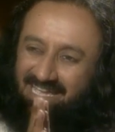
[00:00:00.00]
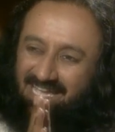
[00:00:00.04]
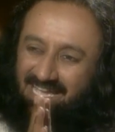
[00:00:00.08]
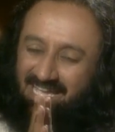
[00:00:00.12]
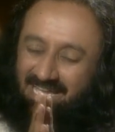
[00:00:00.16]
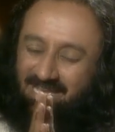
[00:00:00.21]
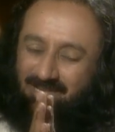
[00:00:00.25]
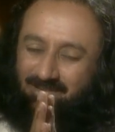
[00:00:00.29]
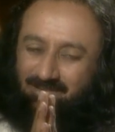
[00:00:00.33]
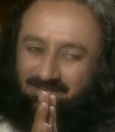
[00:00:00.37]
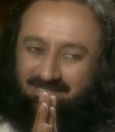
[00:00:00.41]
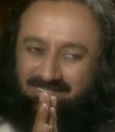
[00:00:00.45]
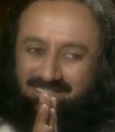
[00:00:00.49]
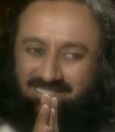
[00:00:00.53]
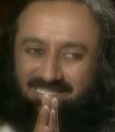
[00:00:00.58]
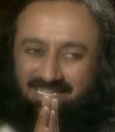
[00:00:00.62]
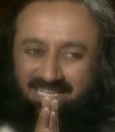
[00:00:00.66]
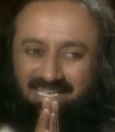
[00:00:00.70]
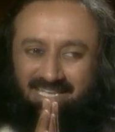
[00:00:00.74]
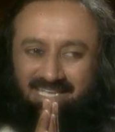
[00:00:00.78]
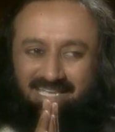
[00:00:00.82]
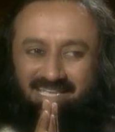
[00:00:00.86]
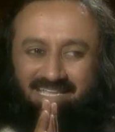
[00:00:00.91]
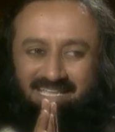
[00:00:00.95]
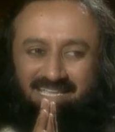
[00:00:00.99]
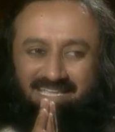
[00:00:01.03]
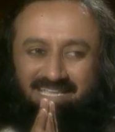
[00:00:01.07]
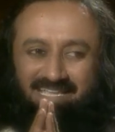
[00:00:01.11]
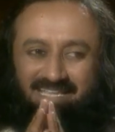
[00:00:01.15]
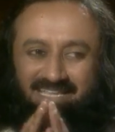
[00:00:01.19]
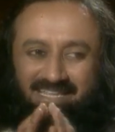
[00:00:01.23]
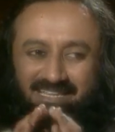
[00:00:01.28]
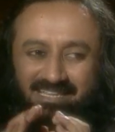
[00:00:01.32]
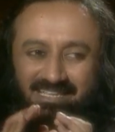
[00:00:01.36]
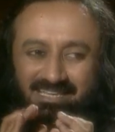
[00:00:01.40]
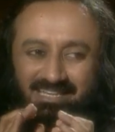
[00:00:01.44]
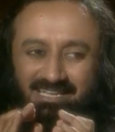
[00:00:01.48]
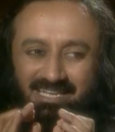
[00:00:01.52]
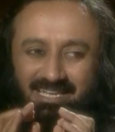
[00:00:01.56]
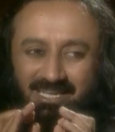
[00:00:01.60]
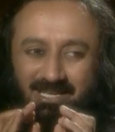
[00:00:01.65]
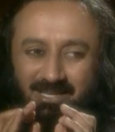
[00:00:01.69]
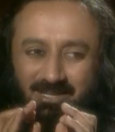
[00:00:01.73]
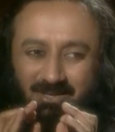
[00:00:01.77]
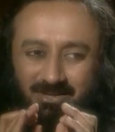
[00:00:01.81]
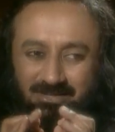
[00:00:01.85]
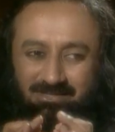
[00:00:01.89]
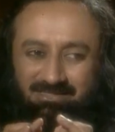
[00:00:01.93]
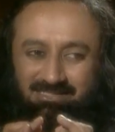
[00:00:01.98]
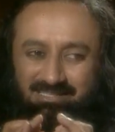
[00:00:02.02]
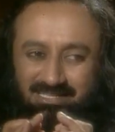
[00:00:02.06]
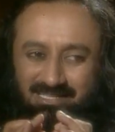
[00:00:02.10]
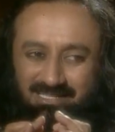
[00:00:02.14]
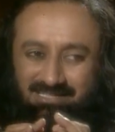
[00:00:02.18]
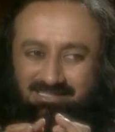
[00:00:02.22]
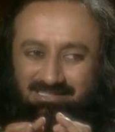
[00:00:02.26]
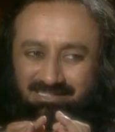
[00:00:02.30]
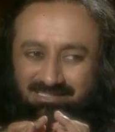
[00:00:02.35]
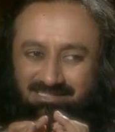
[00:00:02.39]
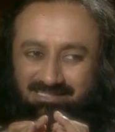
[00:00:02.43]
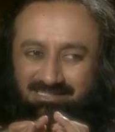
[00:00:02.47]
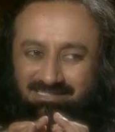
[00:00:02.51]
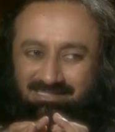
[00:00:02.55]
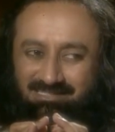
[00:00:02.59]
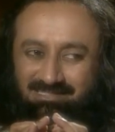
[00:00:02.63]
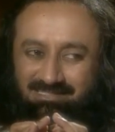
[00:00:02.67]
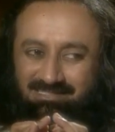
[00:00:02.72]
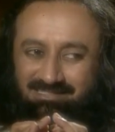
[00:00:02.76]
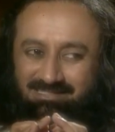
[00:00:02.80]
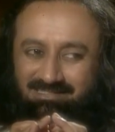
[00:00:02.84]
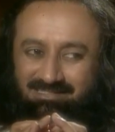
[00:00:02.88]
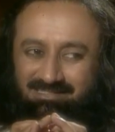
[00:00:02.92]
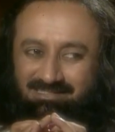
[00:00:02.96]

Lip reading: I would say the innocence